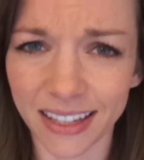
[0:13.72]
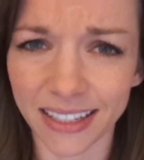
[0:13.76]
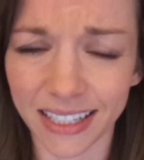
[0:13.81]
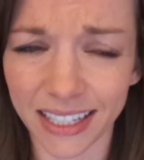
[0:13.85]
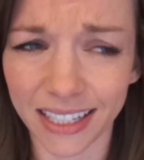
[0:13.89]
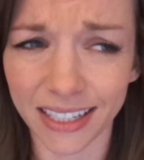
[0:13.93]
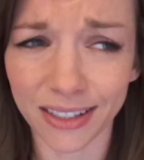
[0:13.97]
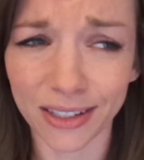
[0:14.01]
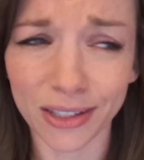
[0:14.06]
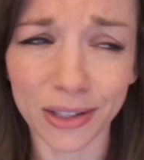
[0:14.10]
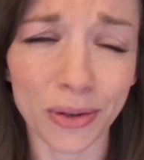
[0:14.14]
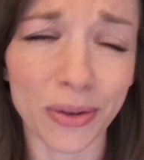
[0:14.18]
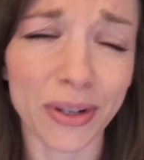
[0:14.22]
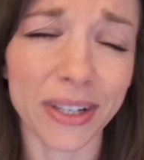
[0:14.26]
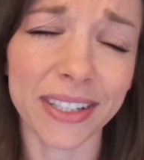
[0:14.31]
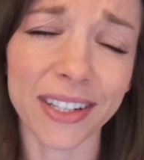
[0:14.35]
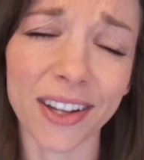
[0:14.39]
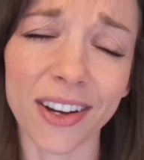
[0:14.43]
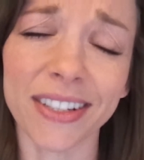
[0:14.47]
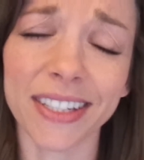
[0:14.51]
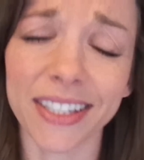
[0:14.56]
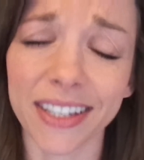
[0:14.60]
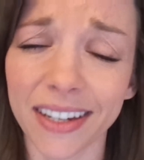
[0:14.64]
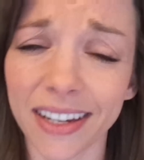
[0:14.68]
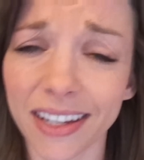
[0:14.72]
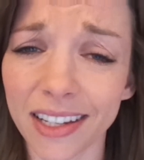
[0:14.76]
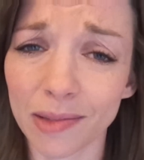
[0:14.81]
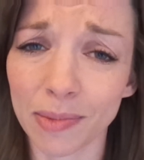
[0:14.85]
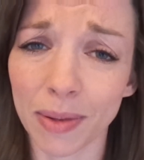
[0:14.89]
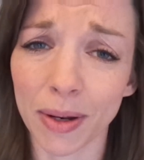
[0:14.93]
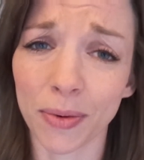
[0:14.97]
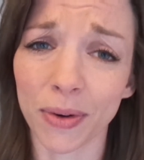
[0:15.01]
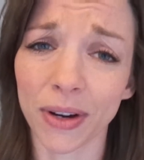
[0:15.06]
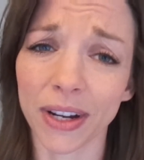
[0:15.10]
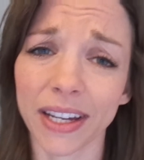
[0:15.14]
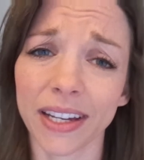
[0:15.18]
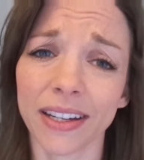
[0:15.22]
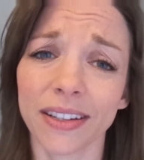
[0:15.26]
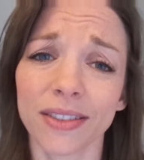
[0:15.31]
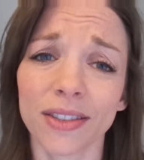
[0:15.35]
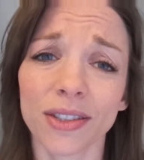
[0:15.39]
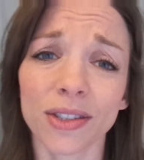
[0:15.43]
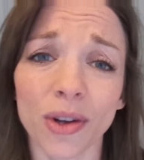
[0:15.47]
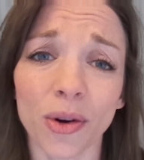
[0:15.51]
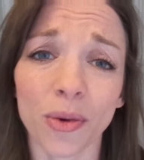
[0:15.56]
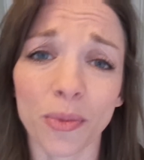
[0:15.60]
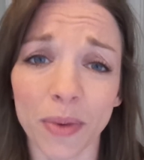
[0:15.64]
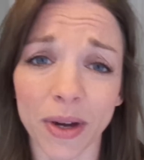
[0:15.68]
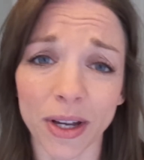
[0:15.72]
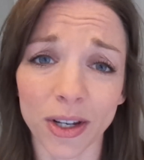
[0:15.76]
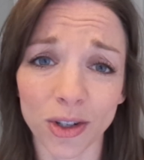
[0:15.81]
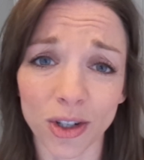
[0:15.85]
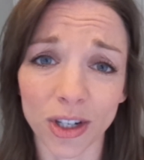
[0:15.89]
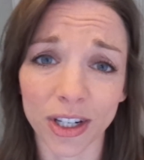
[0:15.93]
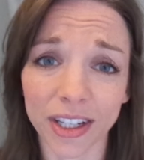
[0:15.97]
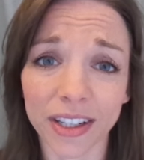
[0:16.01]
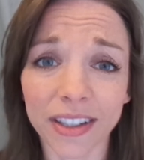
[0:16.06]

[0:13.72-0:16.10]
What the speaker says: He's so exhausted. He's been working so much.